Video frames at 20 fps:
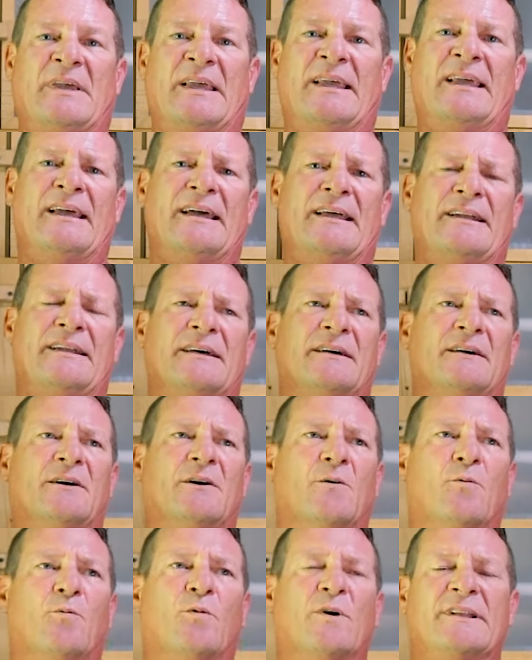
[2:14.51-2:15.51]
And
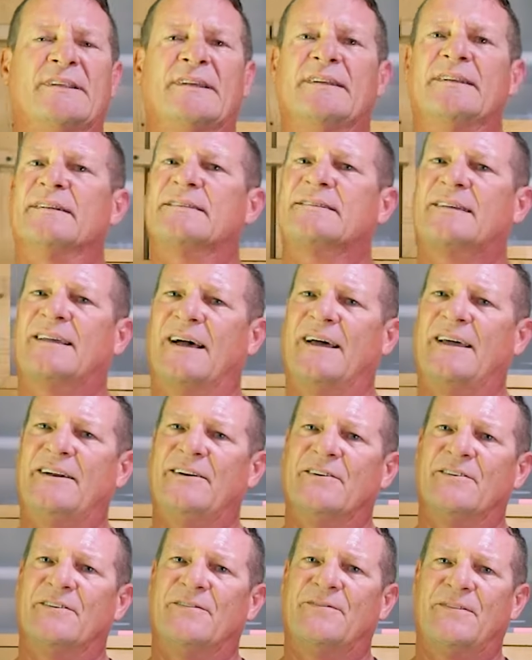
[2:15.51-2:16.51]
one thing that's
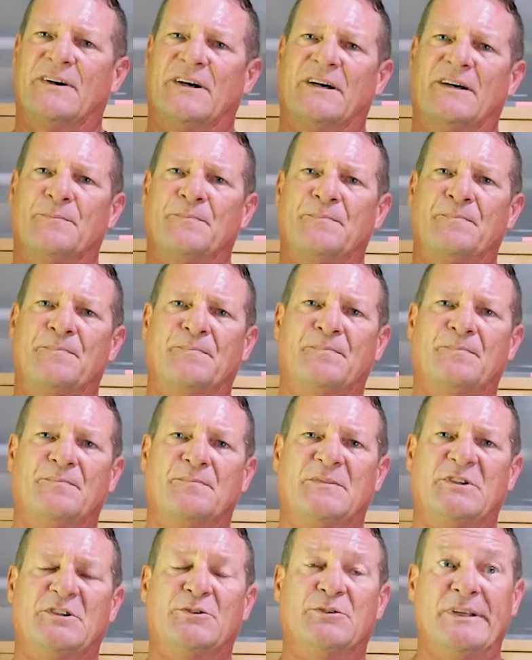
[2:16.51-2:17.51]
kind of
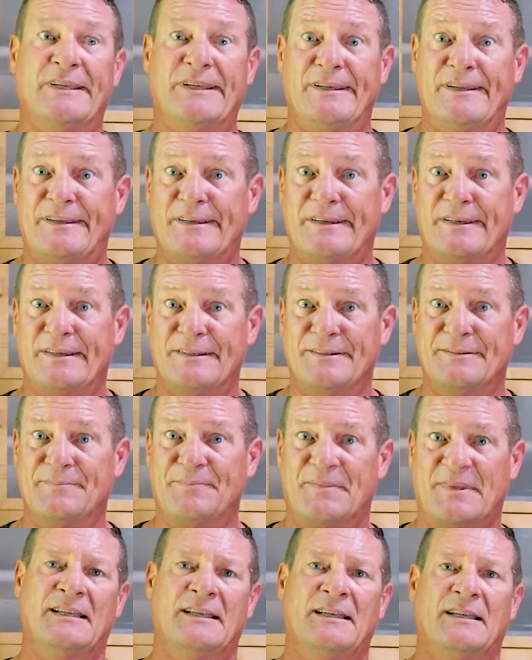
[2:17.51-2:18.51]
unique
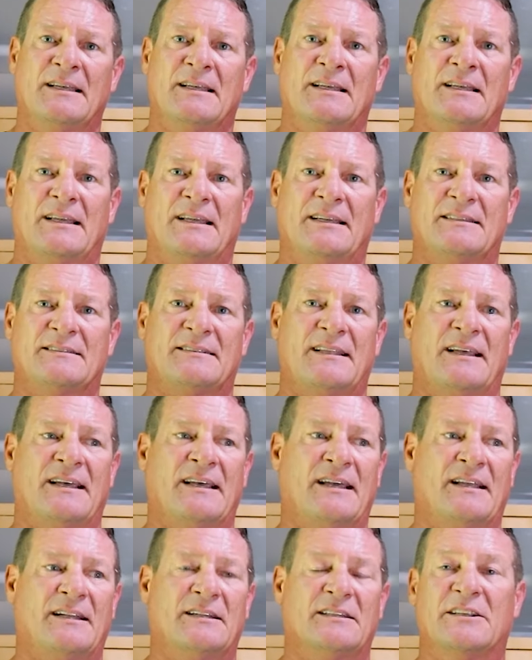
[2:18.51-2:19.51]
is
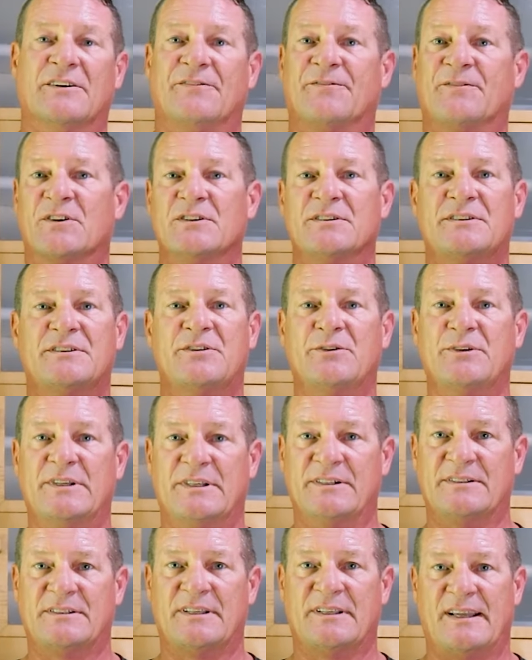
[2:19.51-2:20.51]
that the first 2
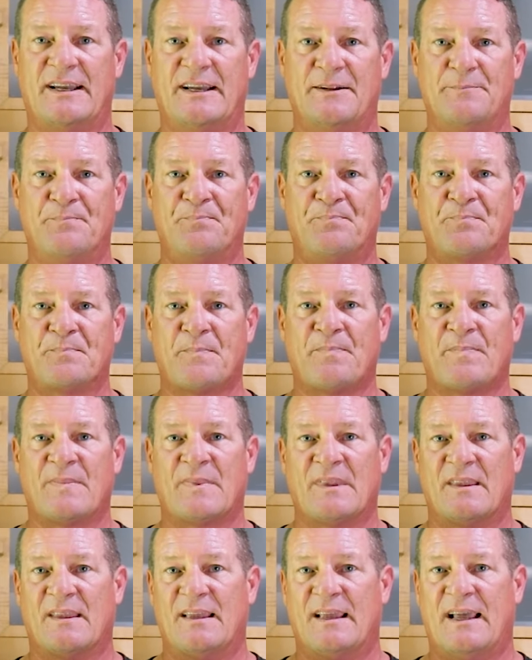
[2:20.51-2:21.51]
years of that,
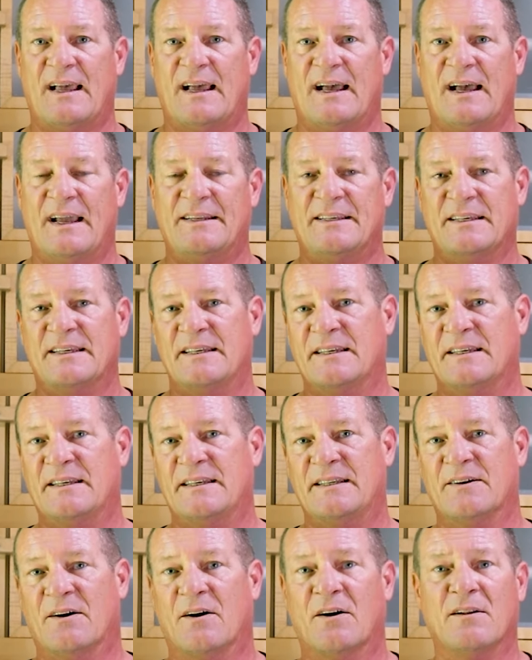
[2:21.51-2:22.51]
I
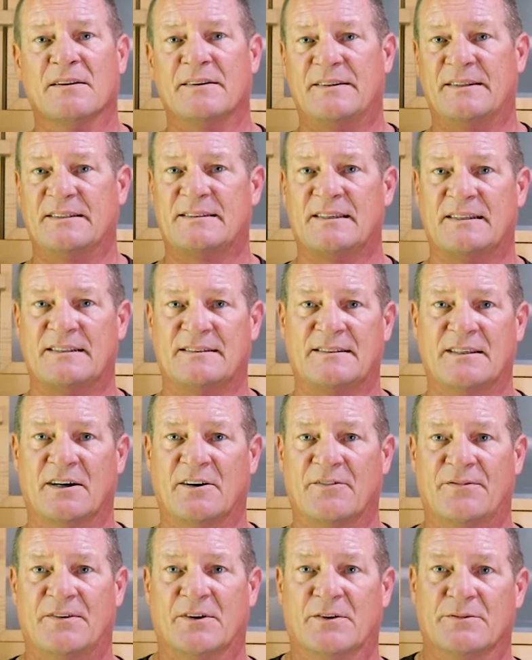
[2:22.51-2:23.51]
did all of this on a
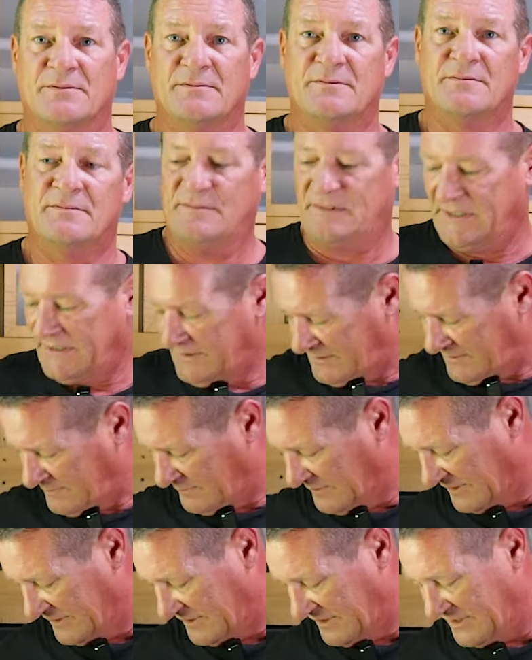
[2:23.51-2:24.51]
cell phone. This,
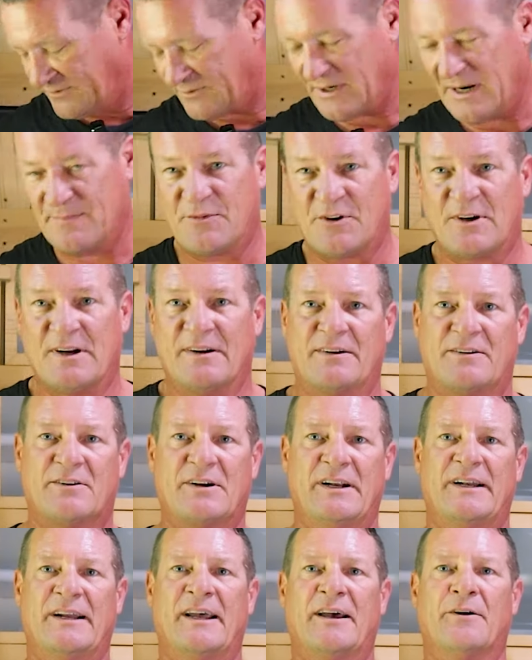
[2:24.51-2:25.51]
well, she's wrapped around it
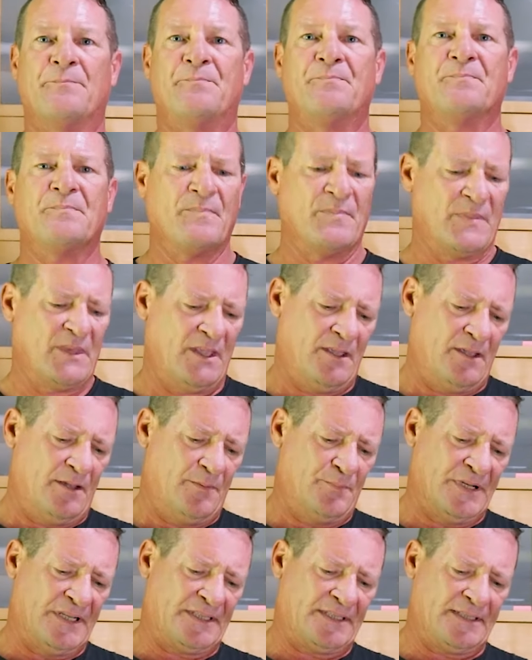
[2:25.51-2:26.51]
right now,
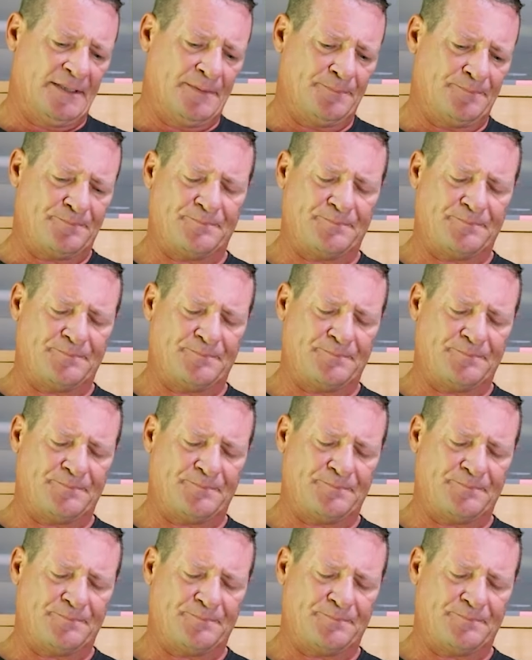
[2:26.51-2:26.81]
but